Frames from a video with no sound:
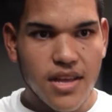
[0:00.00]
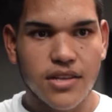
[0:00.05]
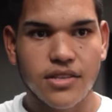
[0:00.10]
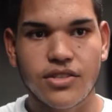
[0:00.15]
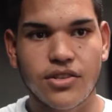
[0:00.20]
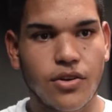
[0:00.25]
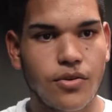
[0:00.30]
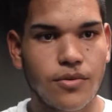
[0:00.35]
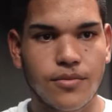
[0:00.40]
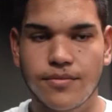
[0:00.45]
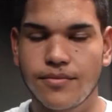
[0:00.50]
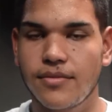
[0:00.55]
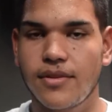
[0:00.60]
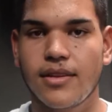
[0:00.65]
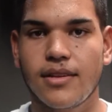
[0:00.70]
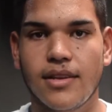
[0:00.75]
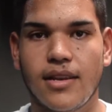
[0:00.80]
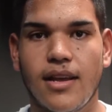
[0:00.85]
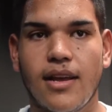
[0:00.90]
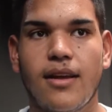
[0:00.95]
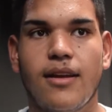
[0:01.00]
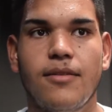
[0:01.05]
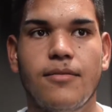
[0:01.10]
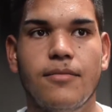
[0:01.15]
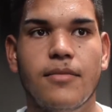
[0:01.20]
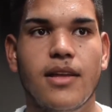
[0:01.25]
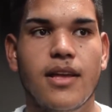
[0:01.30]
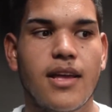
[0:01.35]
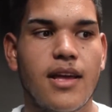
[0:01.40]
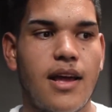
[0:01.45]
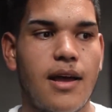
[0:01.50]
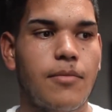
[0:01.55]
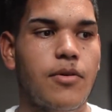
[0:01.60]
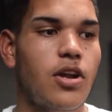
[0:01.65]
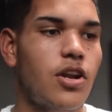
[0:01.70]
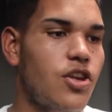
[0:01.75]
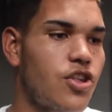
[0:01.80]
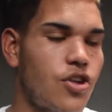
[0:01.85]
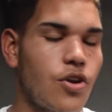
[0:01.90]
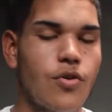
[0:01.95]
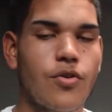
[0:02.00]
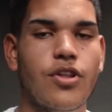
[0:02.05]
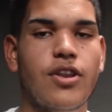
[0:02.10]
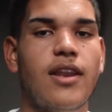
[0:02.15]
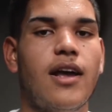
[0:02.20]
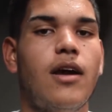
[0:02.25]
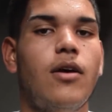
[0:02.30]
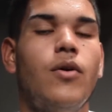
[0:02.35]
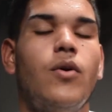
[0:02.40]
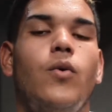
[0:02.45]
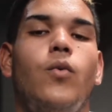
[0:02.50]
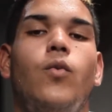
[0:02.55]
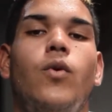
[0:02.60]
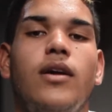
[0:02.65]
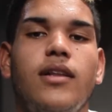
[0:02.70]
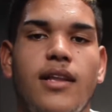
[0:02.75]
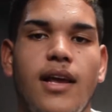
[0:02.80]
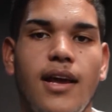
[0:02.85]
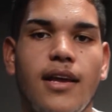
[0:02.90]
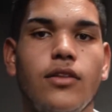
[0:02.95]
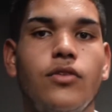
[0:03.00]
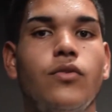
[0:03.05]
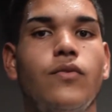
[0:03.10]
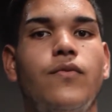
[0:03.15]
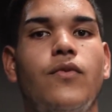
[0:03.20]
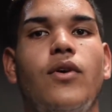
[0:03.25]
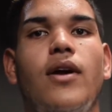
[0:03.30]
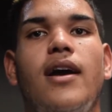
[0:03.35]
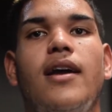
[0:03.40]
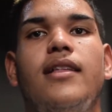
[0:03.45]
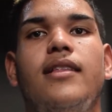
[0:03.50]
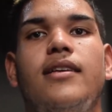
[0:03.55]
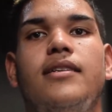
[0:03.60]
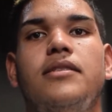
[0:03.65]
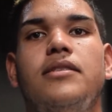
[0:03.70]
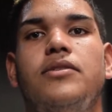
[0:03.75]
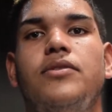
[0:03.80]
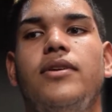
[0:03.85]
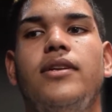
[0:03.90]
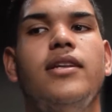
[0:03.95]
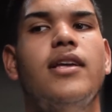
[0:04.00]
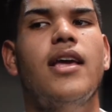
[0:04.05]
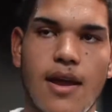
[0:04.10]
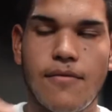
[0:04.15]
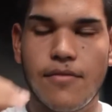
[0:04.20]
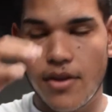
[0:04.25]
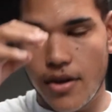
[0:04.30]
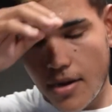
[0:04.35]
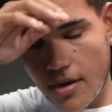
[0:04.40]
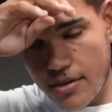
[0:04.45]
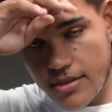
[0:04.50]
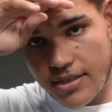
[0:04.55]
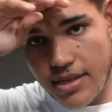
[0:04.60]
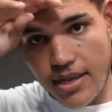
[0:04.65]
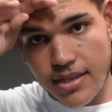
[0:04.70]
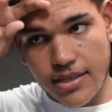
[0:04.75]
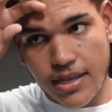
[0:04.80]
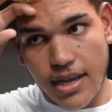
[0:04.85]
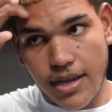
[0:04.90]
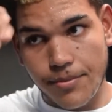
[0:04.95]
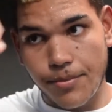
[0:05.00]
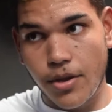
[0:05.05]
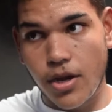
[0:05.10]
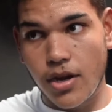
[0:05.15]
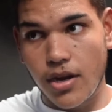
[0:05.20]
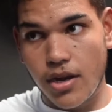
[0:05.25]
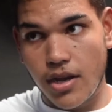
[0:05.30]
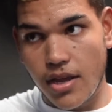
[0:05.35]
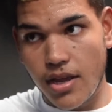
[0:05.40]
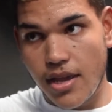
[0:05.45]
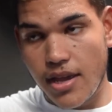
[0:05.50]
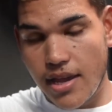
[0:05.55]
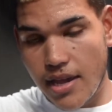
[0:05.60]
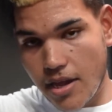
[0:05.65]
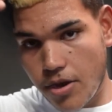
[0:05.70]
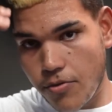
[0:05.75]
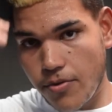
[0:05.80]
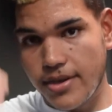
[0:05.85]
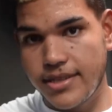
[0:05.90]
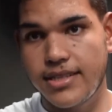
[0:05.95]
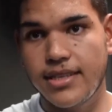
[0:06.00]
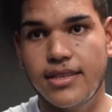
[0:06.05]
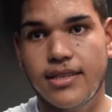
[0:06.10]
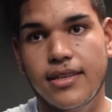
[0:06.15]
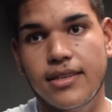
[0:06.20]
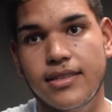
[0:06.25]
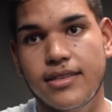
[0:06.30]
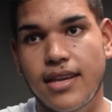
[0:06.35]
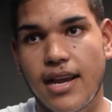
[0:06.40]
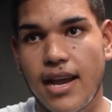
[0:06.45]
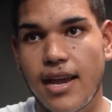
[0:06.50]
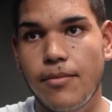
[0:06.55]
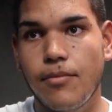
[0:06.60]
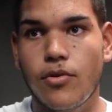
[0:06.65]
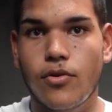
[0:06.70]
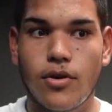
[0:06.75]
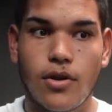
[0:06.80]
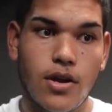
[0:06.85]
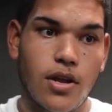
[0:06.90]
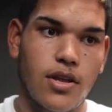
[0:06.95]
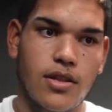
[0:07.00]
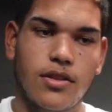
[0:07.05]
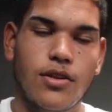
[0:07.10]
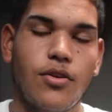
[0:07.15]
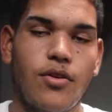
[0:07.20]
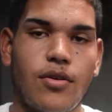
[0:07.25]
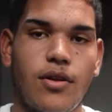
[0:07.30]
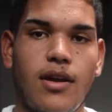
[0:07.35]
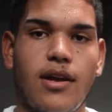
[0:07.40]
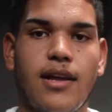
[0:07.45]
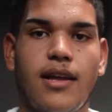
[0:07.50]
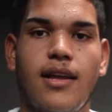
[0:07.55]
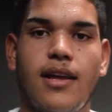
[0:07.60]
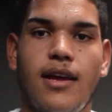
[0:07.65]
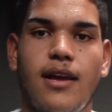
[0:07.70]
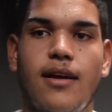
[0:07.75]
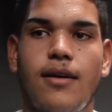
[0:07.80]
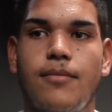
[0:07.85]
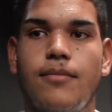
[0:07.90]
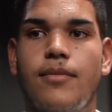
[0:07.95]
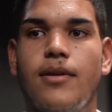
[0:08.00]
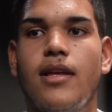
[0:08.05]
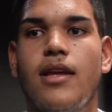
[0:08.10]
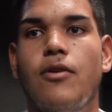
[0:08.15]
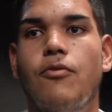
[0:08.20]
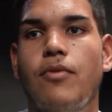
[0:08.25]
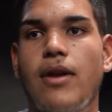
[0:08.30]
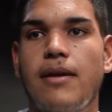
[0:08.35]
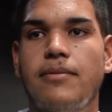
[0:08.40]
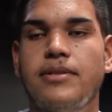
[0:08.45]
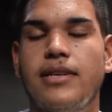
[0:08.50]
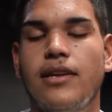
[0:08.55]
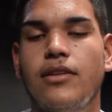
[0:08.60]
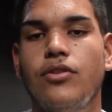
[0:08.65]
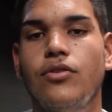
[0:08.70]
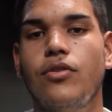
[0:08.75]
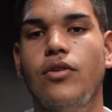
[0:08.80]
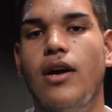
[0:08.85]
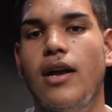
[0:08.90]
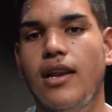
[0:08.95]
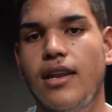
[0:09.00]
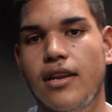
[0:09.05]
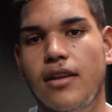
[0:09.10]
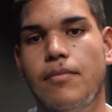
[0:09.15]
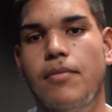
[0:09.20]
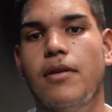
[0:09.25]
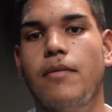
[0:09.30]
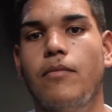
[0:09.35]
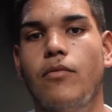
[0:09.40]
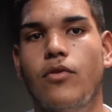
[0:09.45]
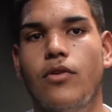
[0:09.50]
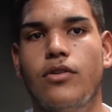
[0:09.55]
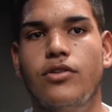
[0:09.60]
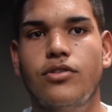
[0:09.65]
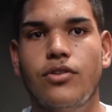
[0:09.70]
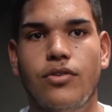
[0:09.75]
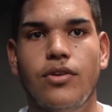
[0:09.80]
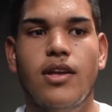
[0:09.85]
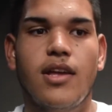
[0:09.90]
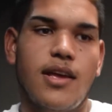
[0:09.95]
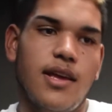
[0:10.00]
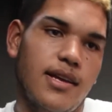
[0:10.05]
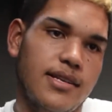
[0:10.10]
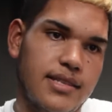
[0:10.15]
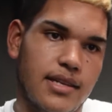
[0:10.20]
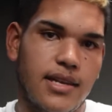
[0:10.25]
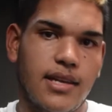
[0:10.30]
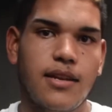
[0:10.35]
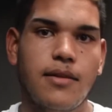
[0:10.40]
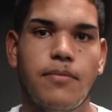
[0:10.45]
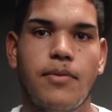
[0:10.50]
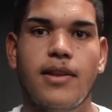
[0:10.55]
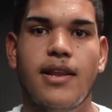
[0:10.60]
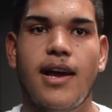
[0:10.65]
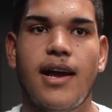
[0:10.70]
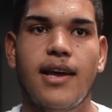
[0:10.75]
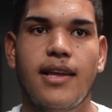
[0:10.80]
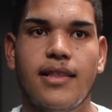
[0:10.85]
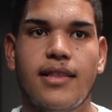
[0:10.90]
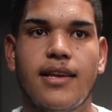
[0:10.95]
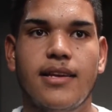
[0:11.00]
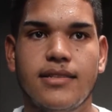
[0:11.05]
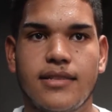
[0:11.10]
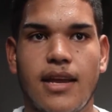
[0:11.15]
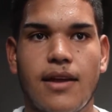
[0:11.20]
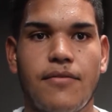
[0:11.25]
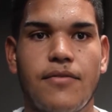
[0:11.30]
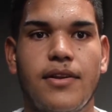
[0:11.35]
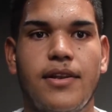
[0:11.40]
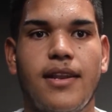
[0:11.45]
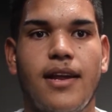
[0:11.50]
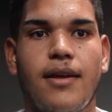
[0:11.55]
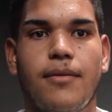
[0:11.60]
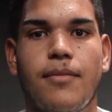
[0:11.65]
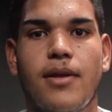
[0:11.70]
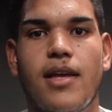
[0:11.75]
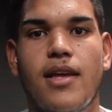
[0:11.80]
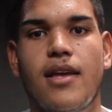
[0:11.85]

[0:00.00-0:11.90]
So I'm gonna show you now what I do for high intensity training. Every set I'm gonna increase the time or the reps I do a little bit more. So it's a little bit high intense every time.